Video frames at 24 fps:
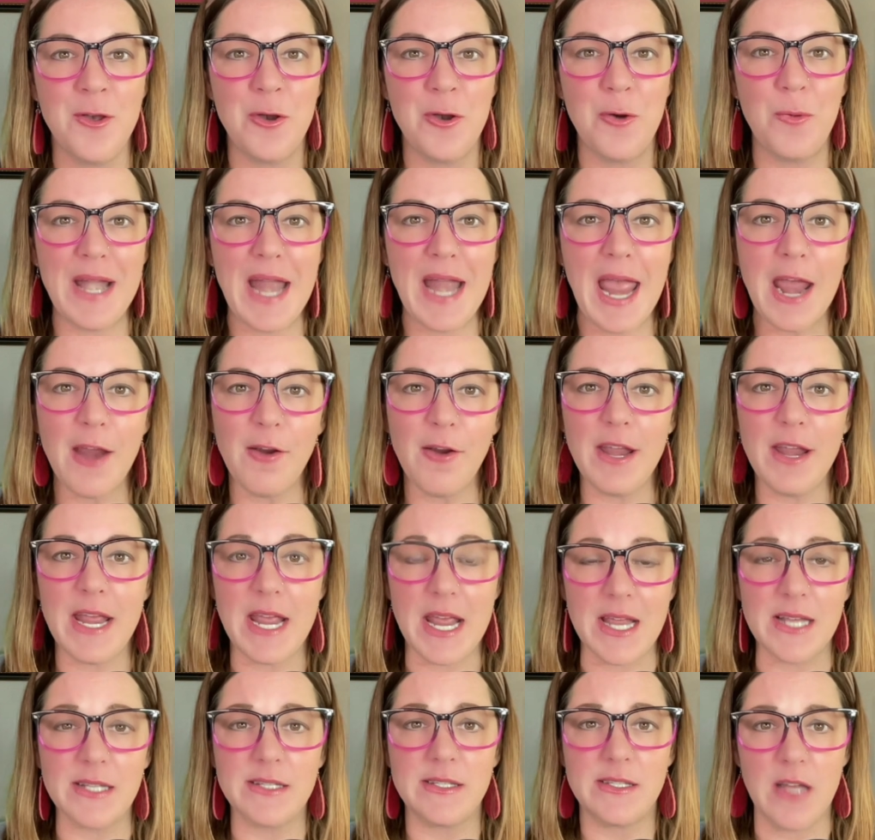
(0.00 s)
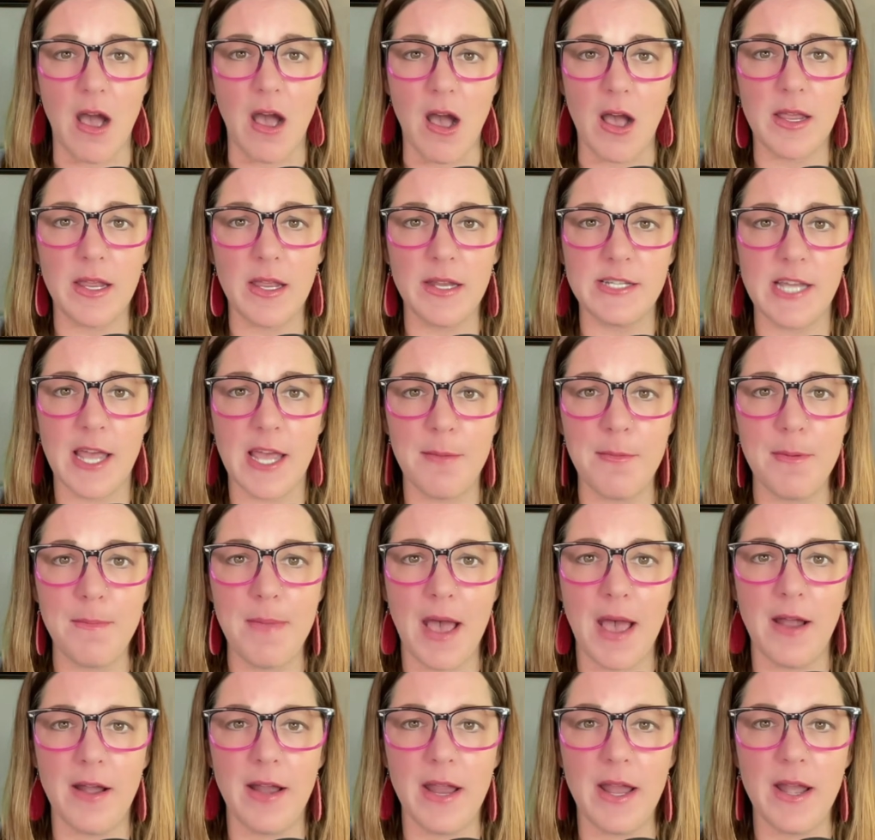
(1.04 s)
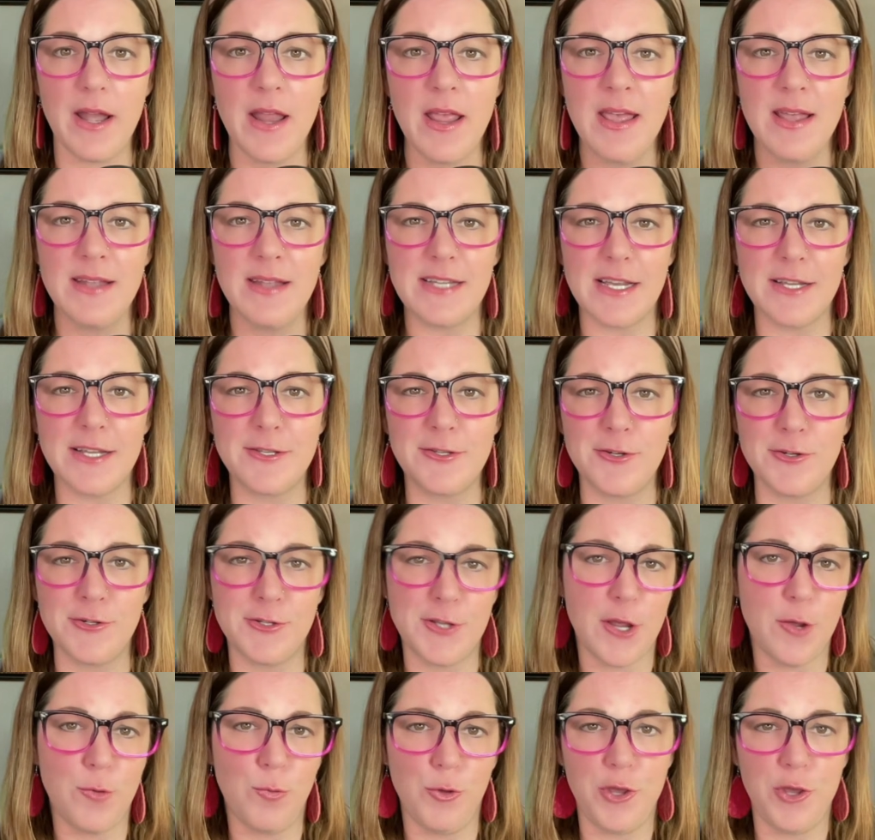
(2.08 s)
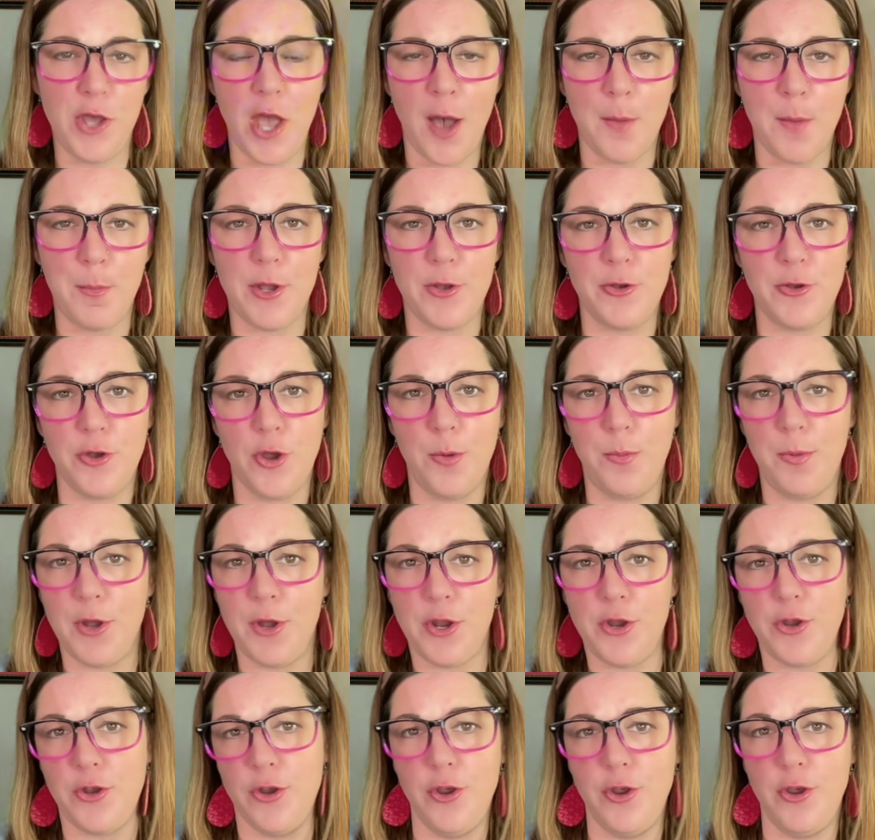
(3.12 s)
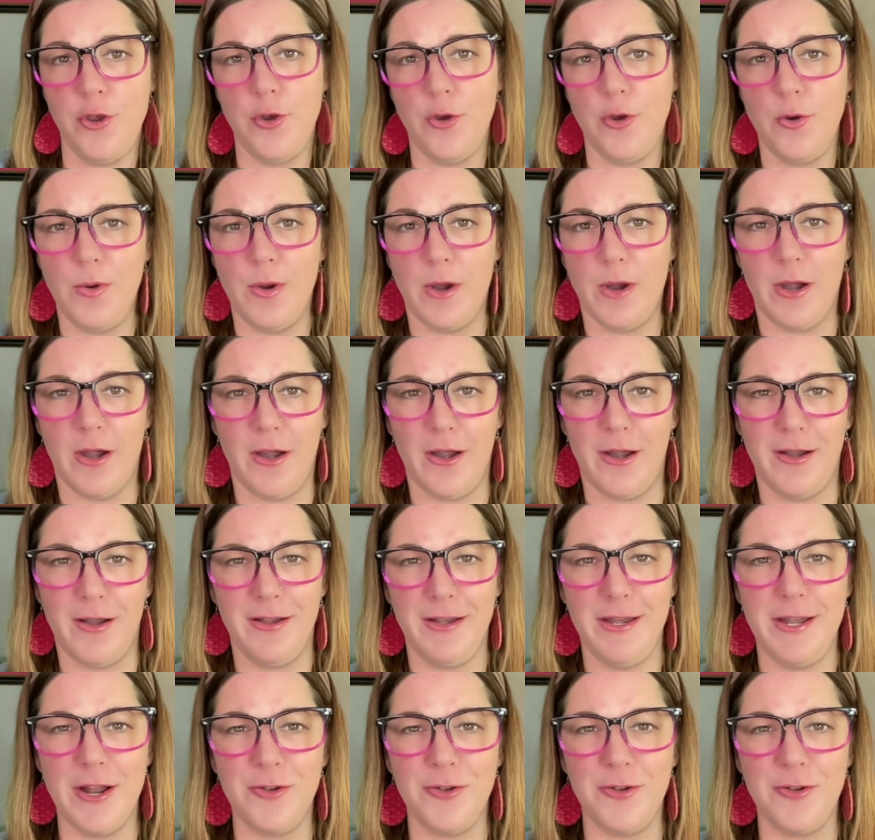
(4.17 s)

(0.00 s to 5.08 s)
When Harry is talking to him about it, Dexter's like, well, yeah, but nobody knew, or,